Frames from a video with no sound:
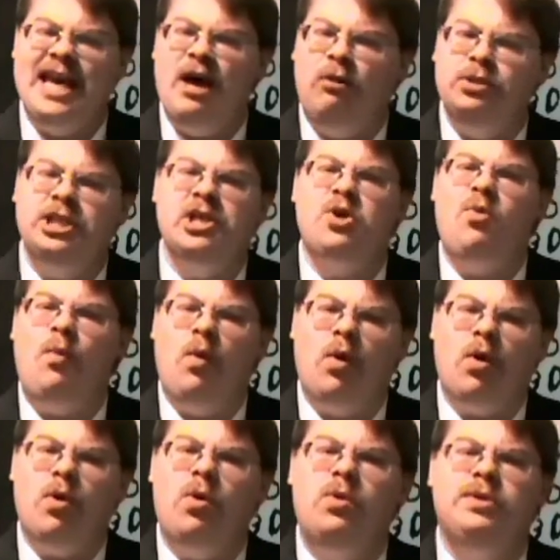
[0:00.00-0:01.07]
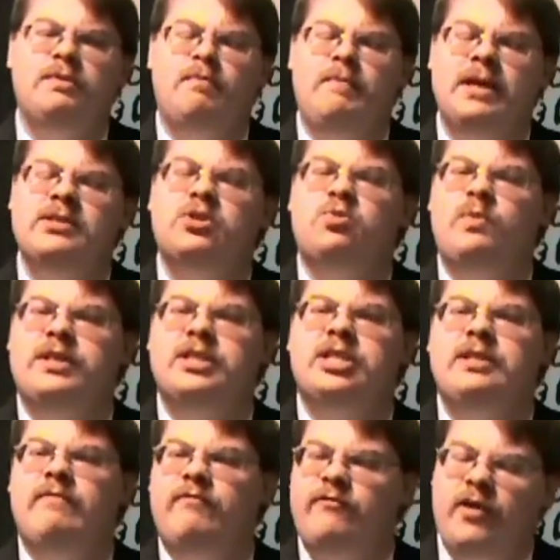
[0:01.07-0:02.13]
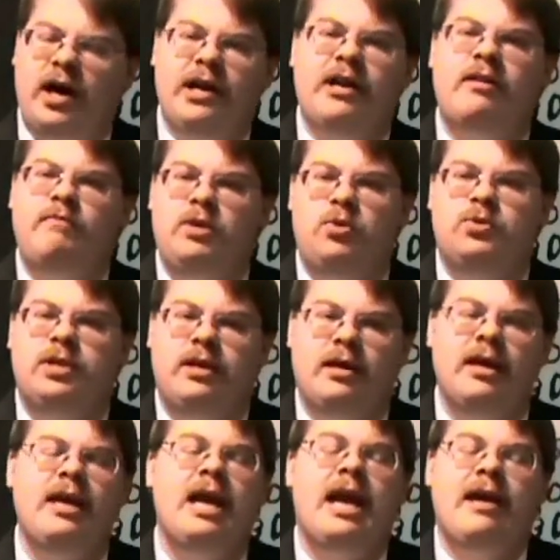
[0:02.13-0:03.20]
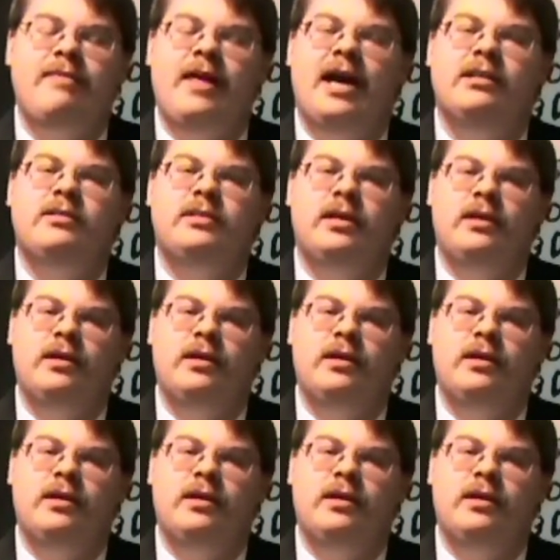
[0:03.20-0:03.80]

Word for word: Celtic world mixed with symphonic music that